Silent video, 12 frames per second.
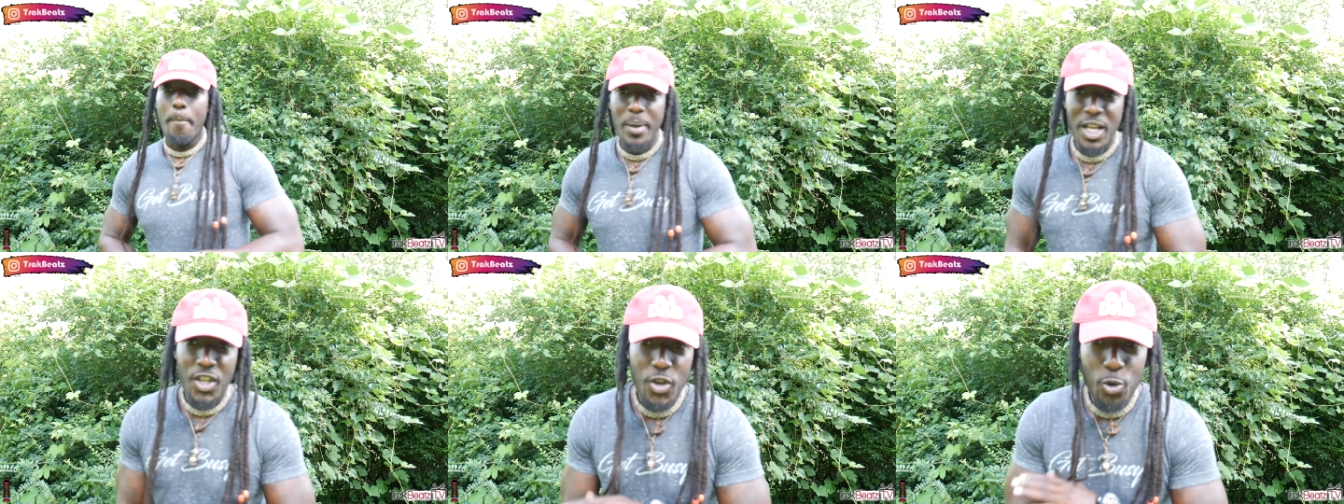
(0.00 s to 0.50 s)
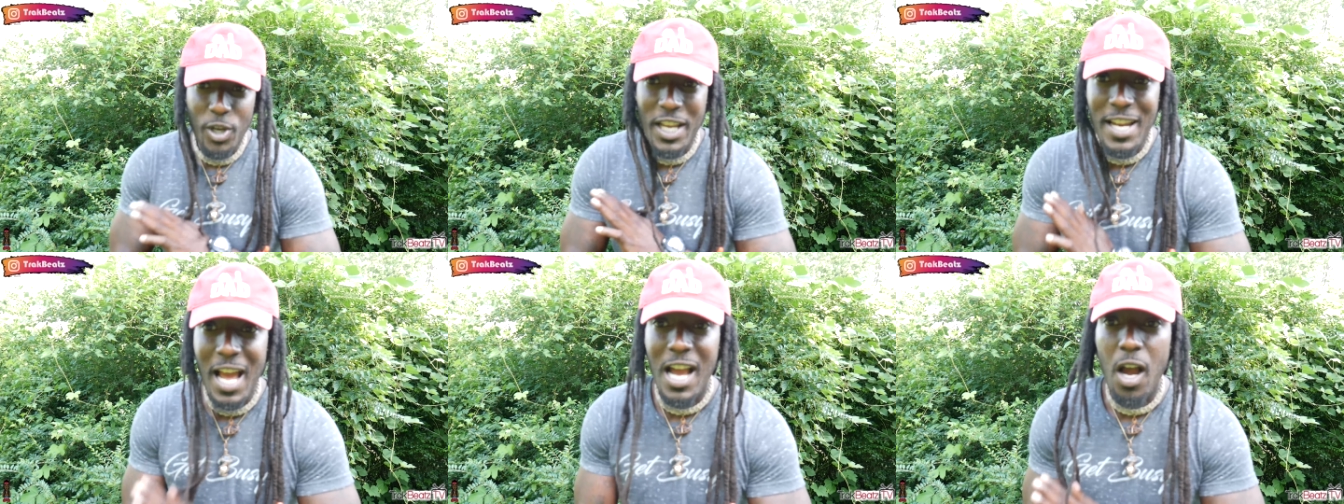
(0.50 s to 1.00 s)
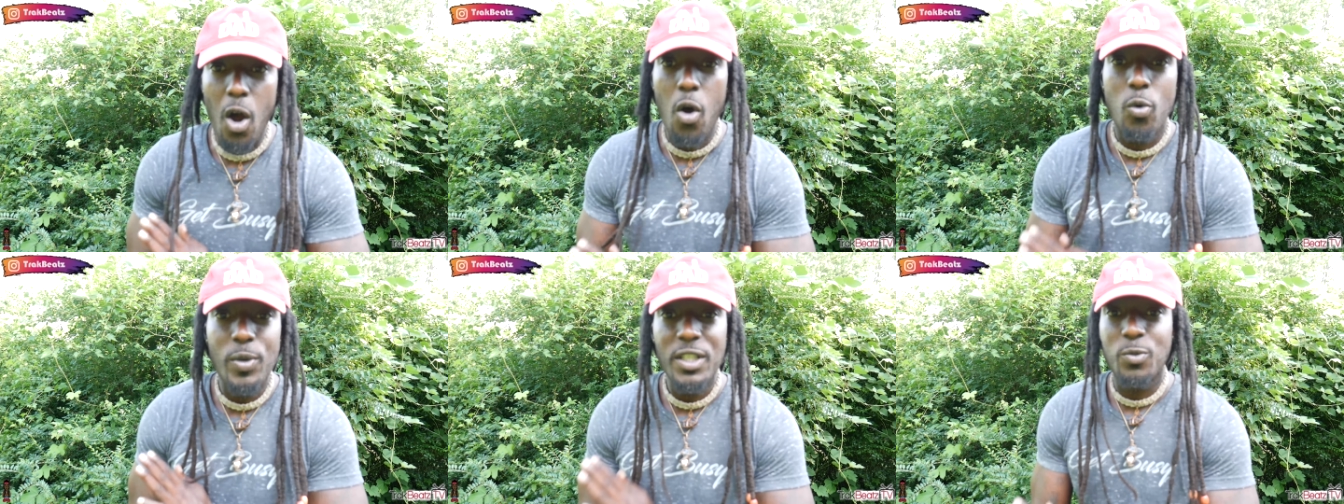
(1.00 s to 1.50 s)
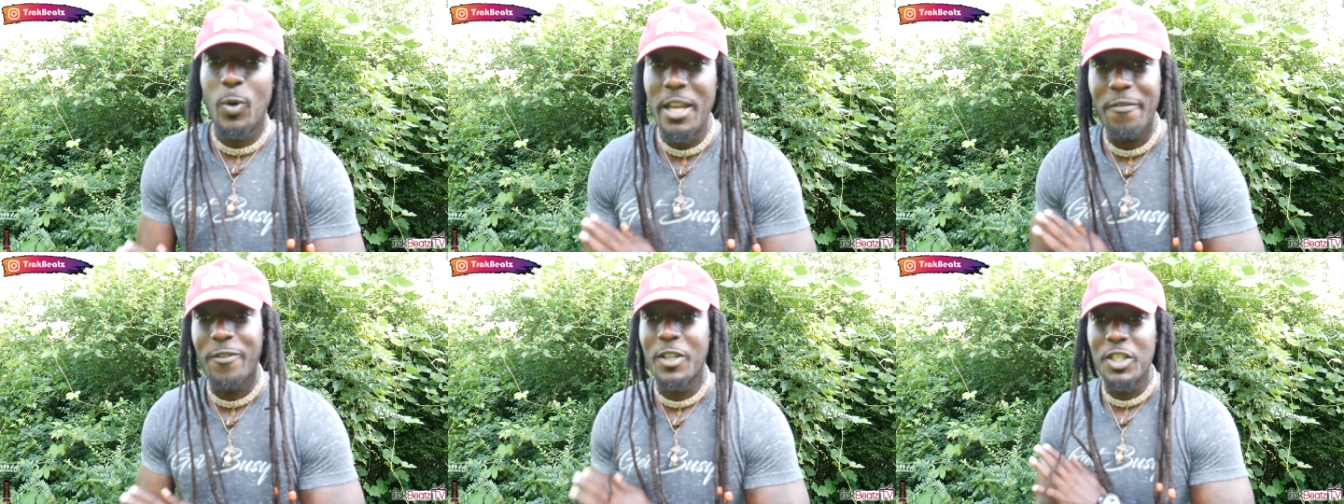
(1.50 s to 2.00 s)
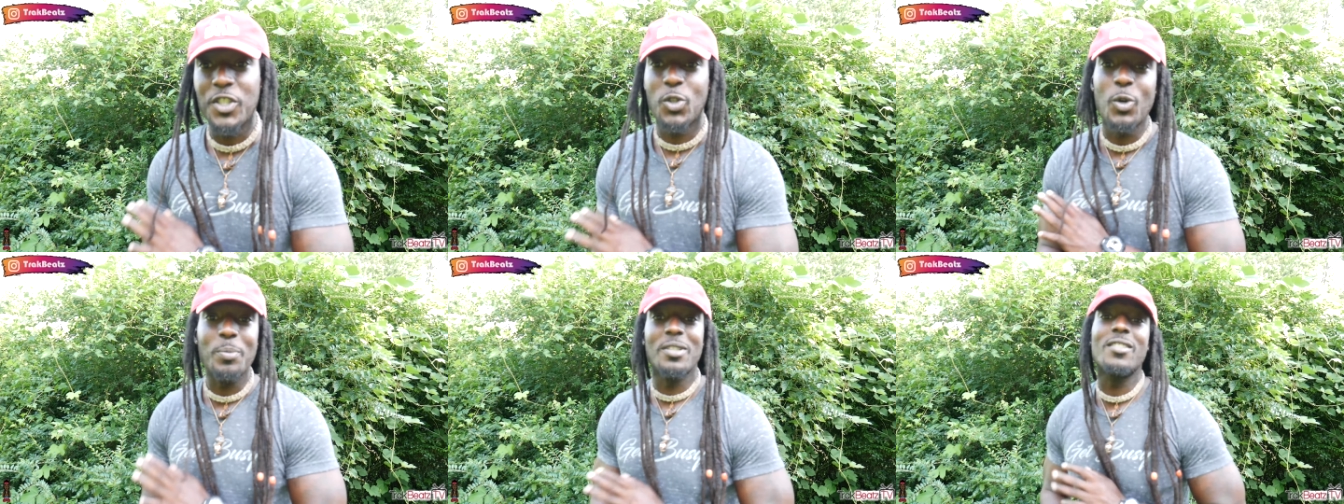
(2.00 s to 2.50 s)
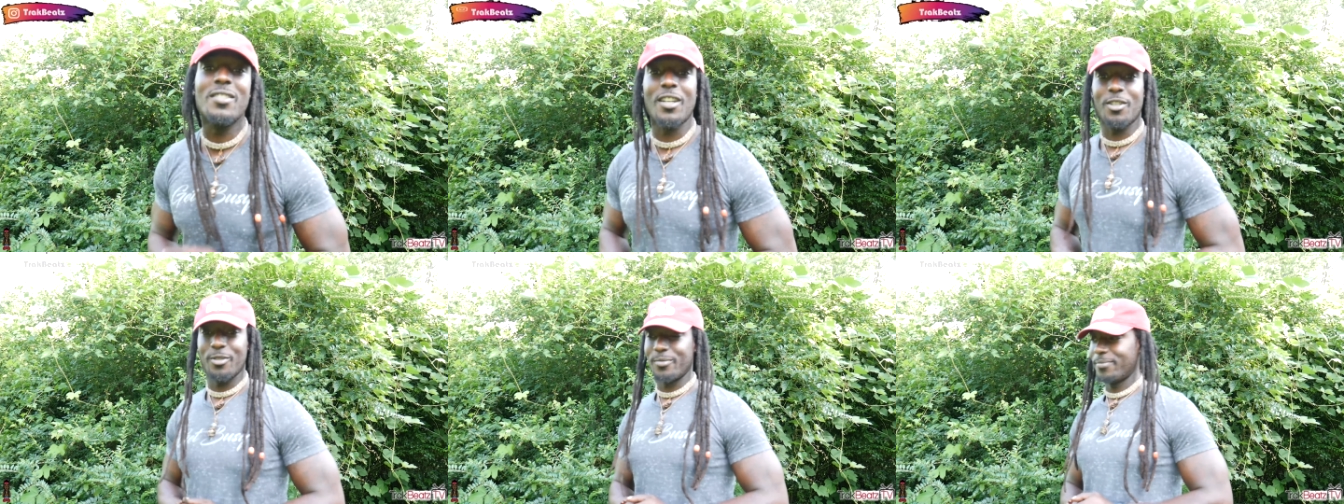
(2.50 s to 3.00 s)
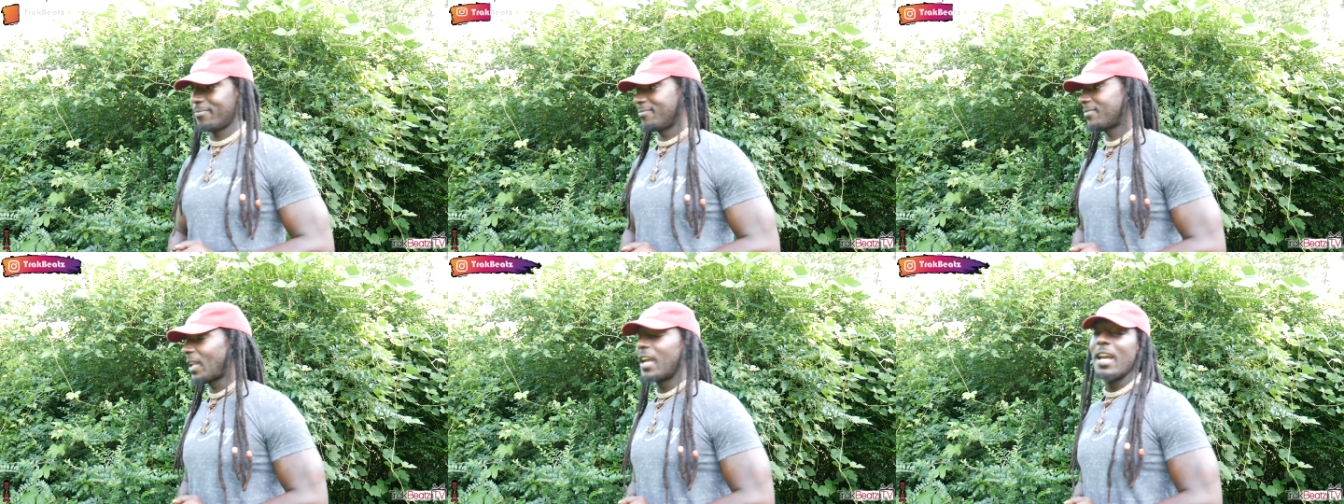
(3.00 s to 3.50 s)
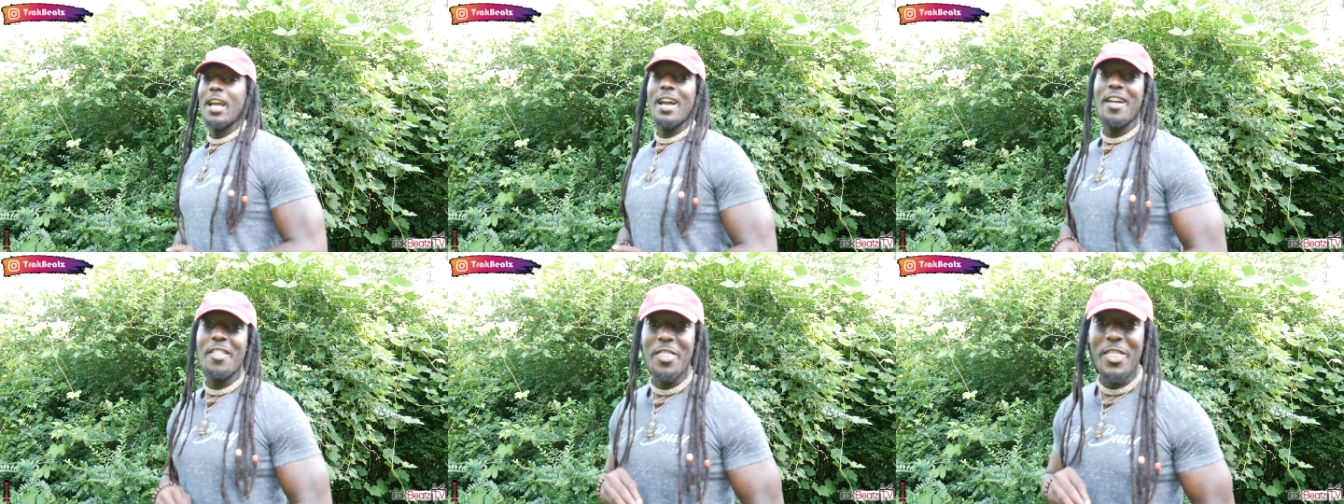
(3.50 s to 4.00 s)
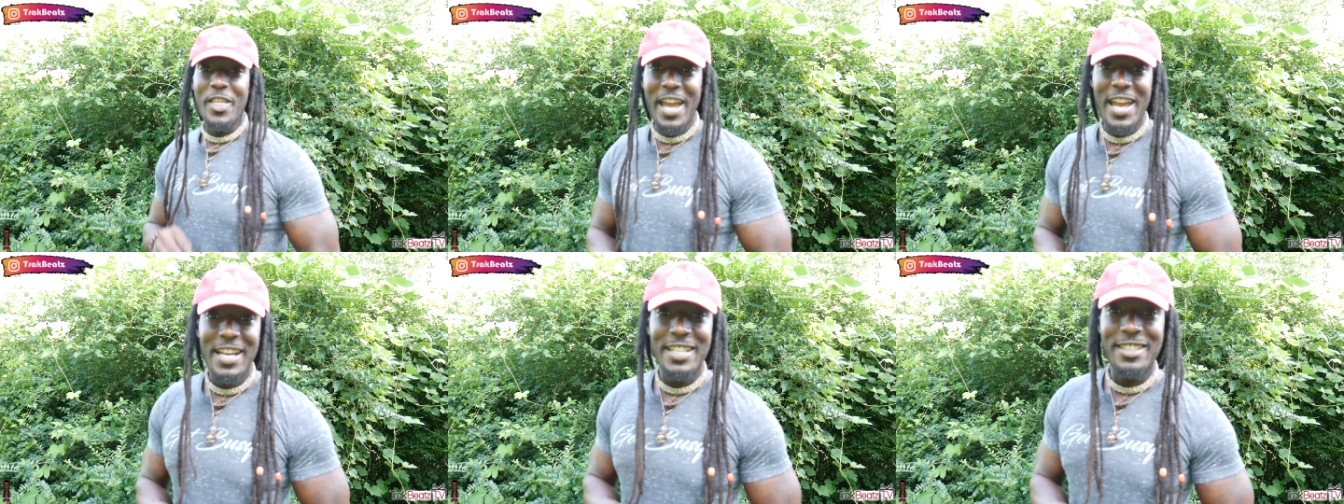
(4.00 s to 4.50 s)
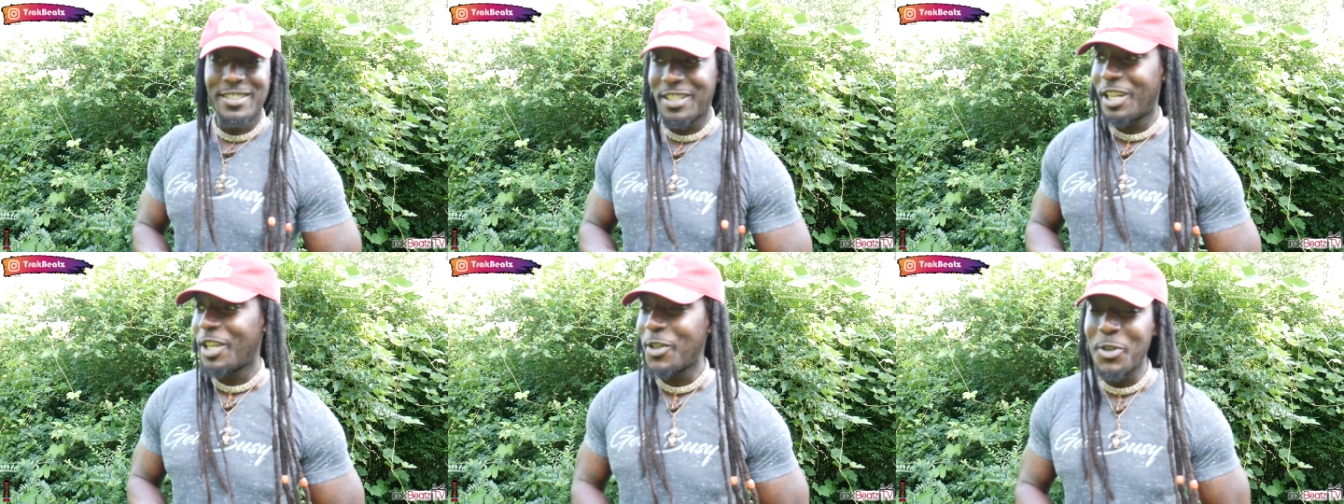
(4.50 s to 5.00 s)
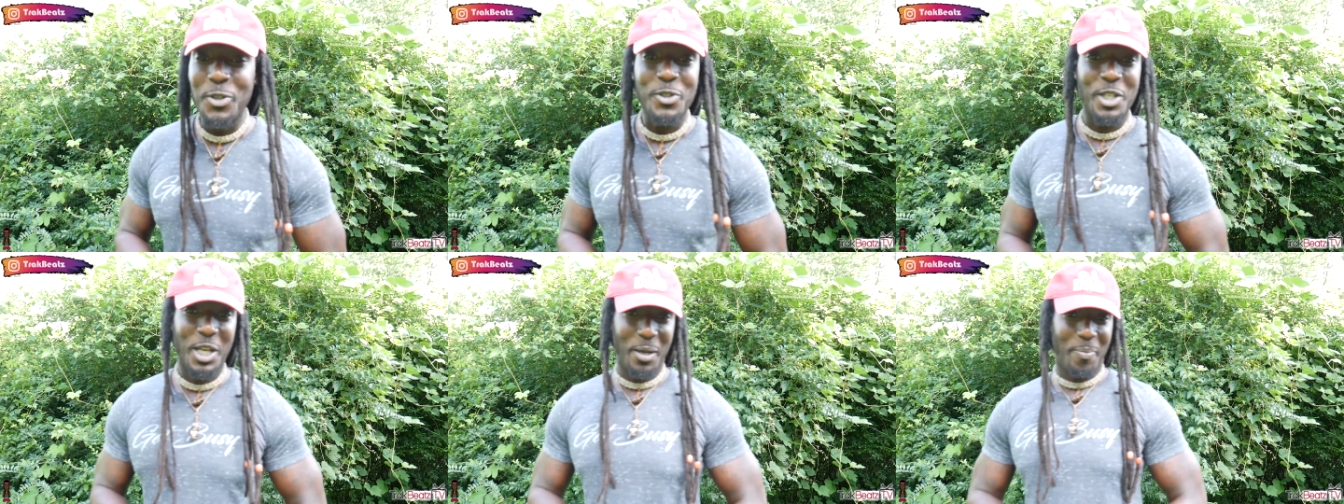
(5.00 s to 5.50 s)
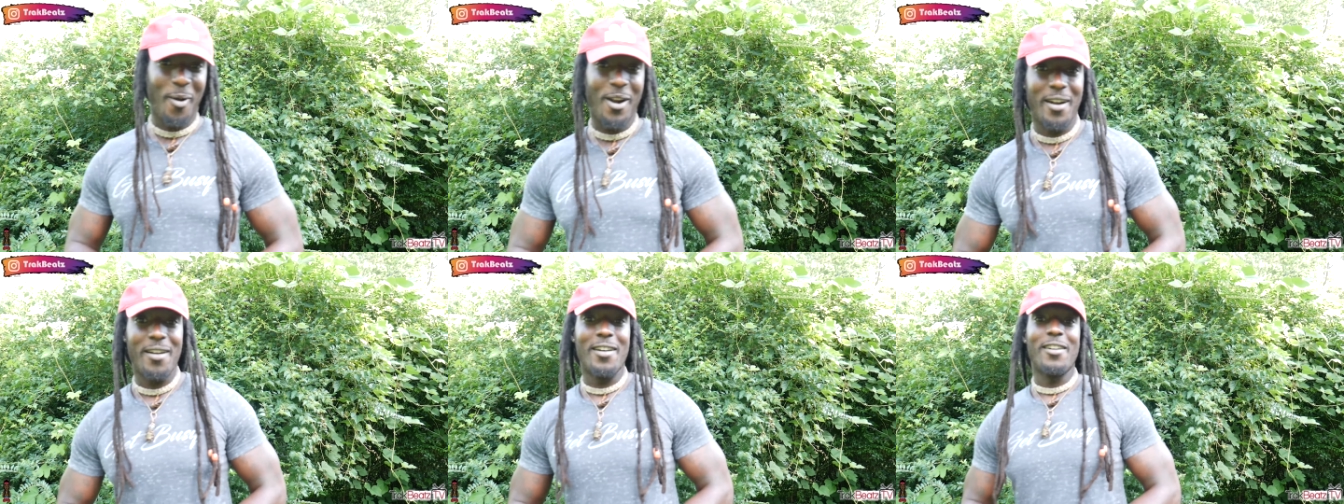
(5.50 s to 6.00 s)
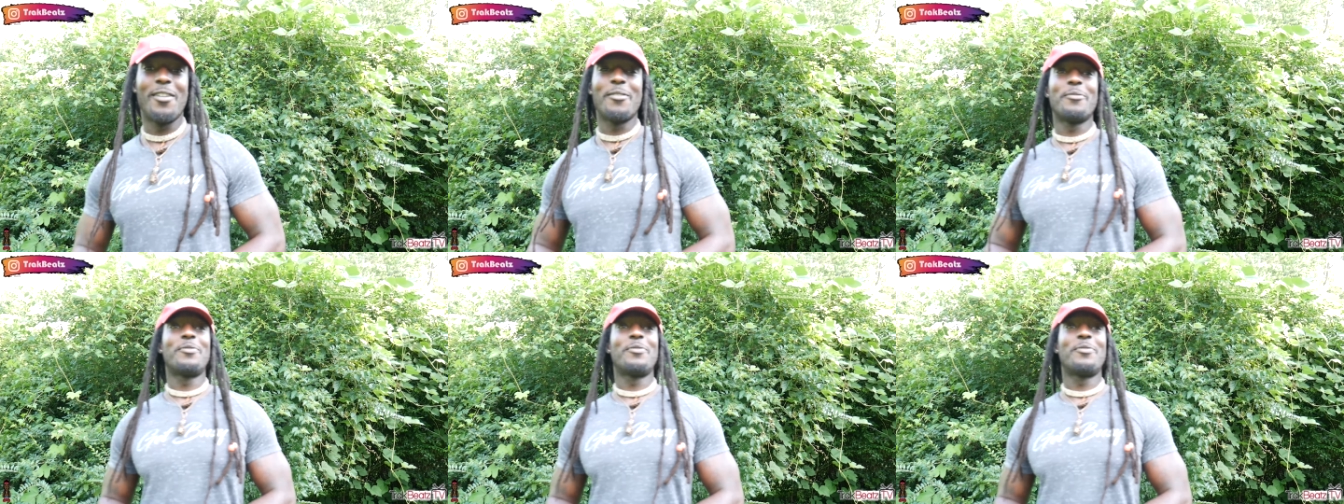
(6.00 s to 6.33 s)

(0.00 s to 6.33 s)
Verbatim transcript: But you cannot always wait for the storm to settle. That is a huge key part of